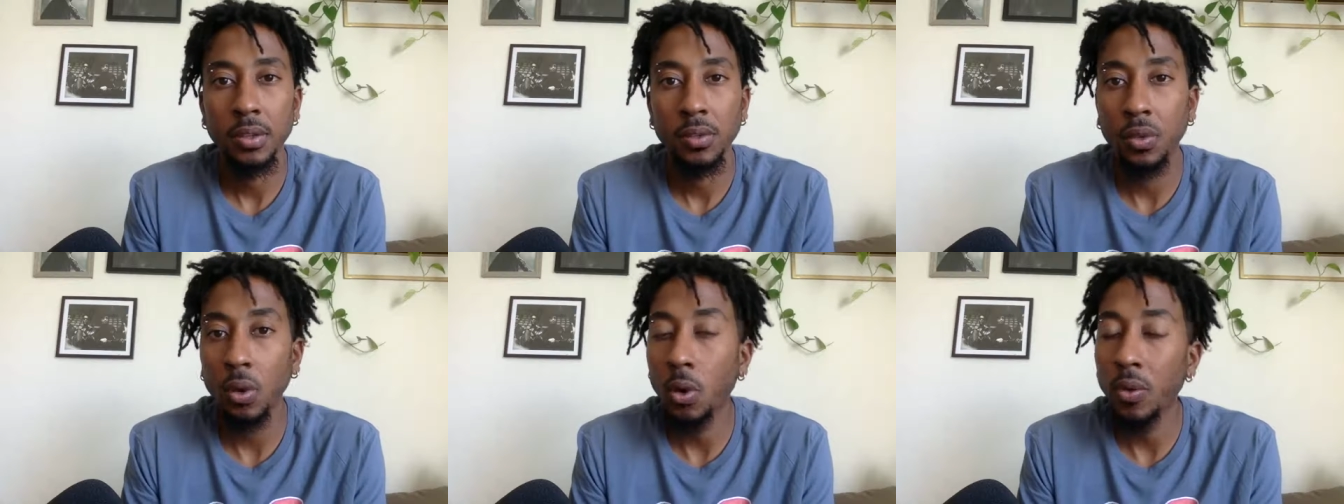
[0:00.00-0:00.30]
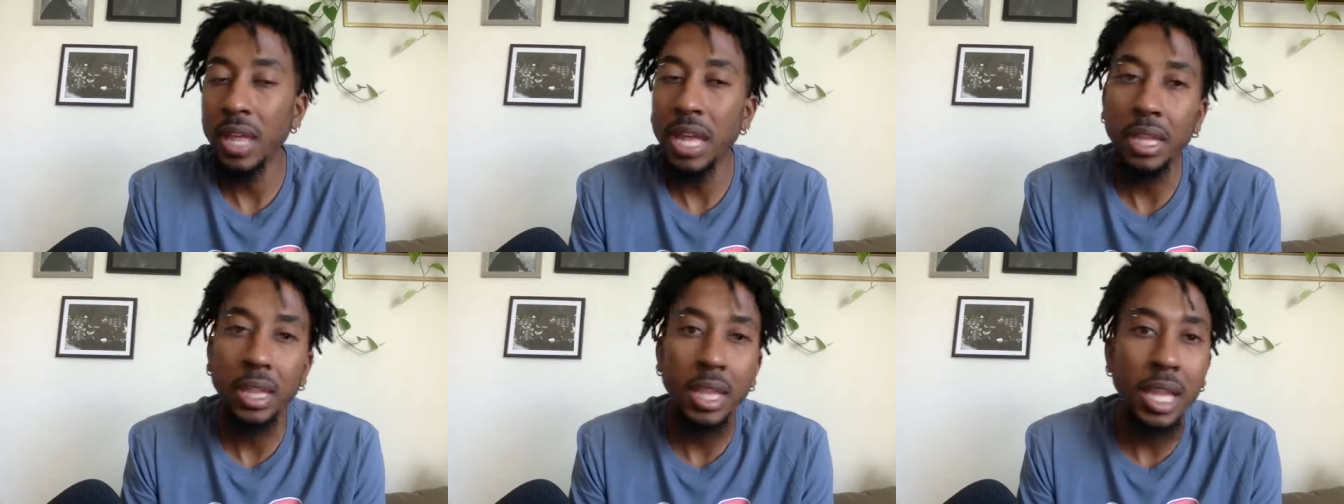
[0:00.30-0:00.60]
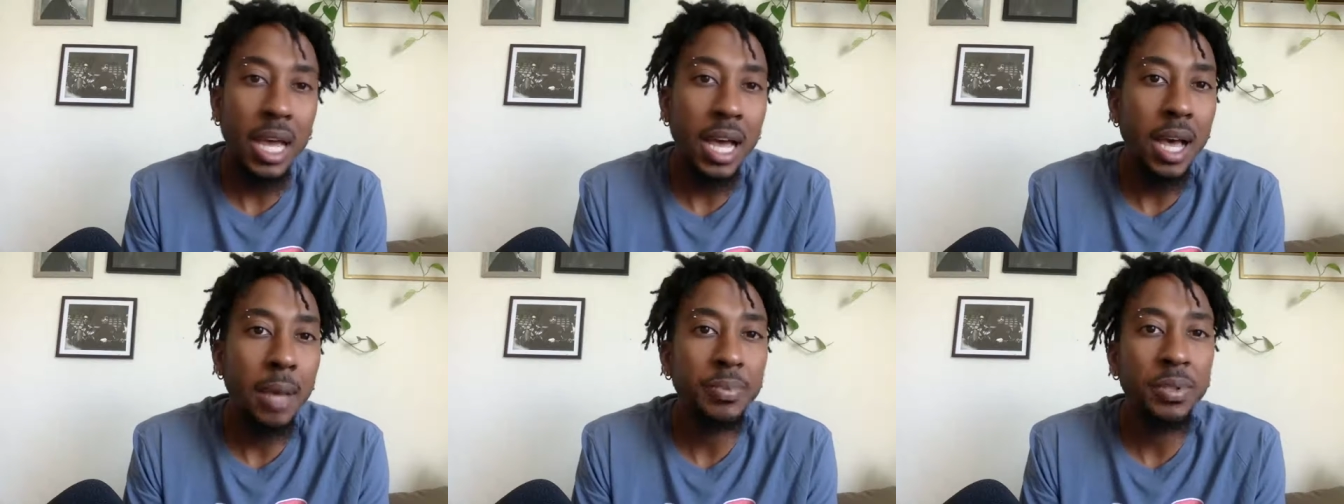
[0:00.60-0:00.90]
Throw that
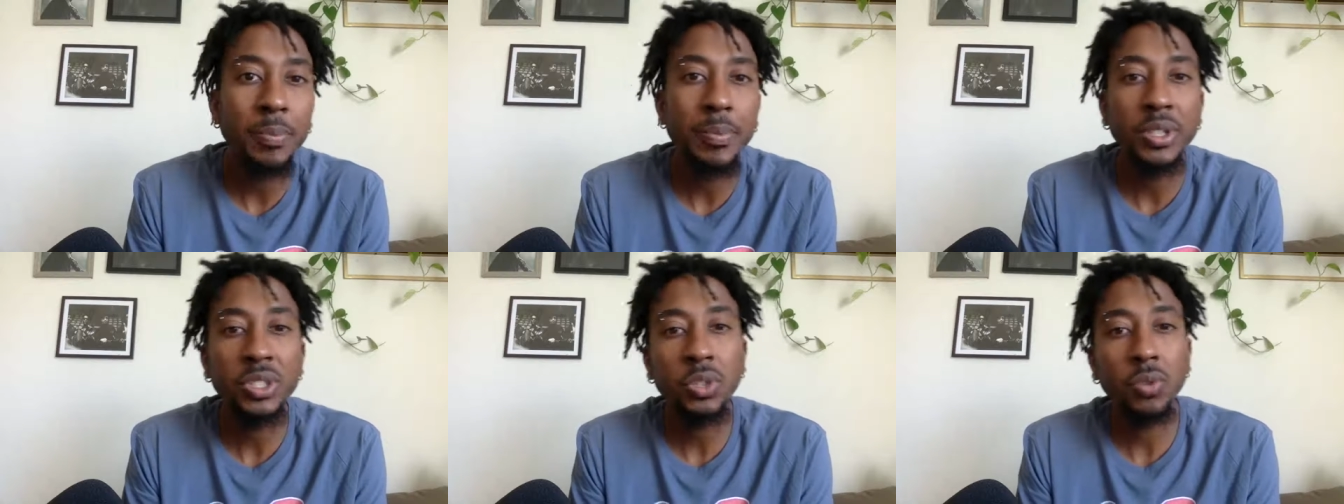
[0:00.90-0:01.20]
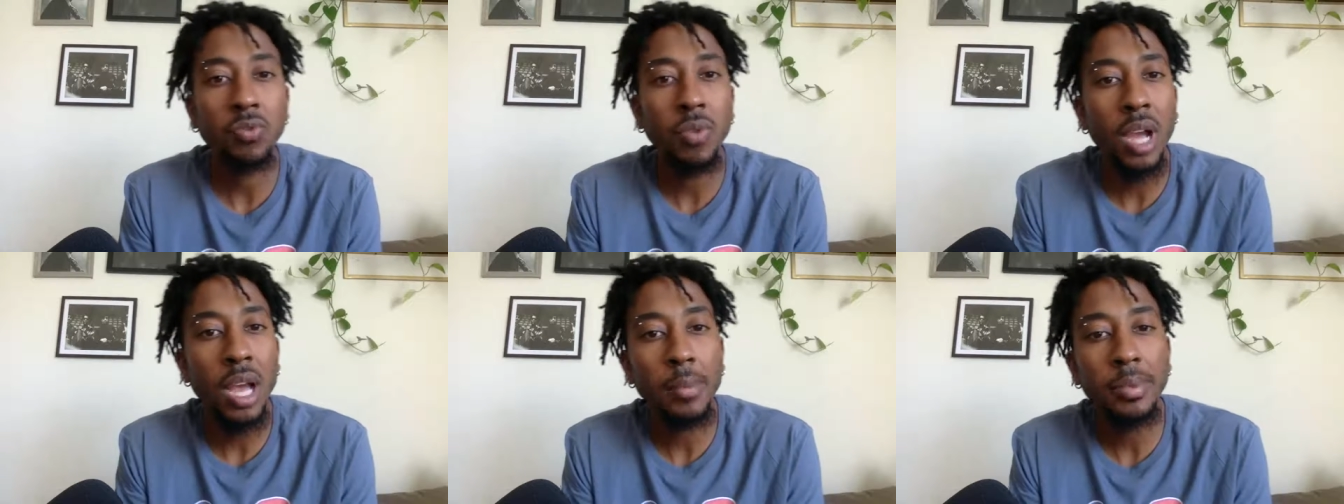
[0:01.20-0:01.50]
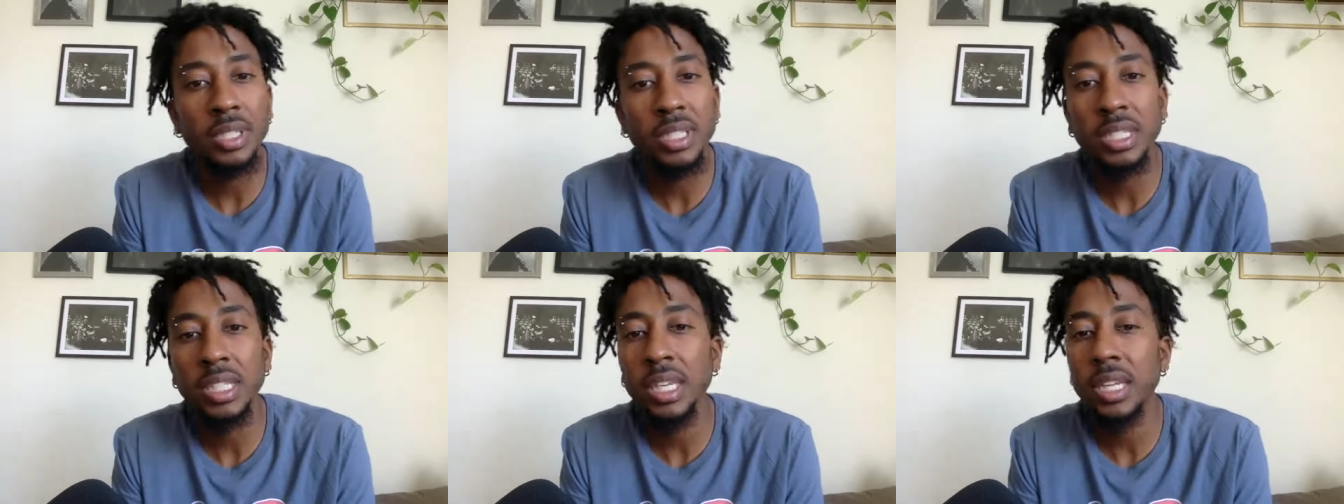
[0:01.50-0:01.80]
lob to Mitchell
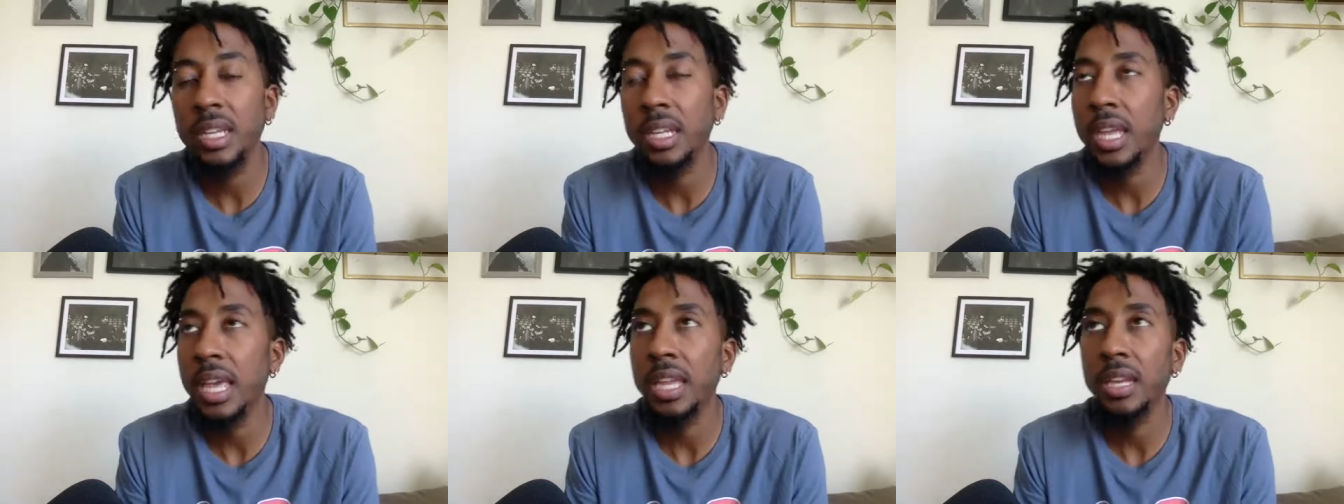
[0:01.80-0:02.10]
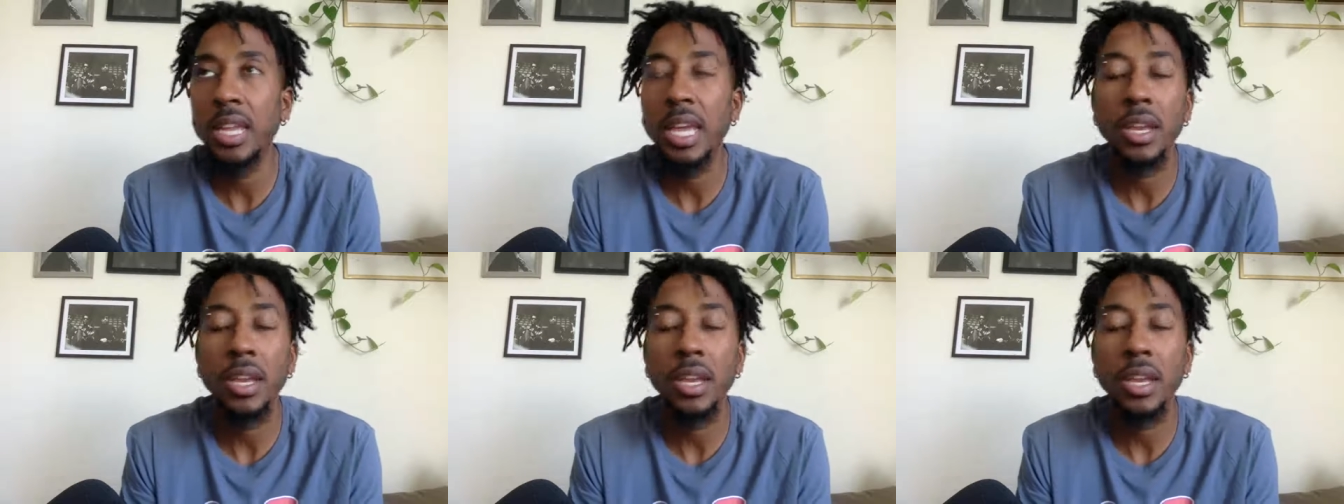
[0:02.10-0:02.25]
Robinson and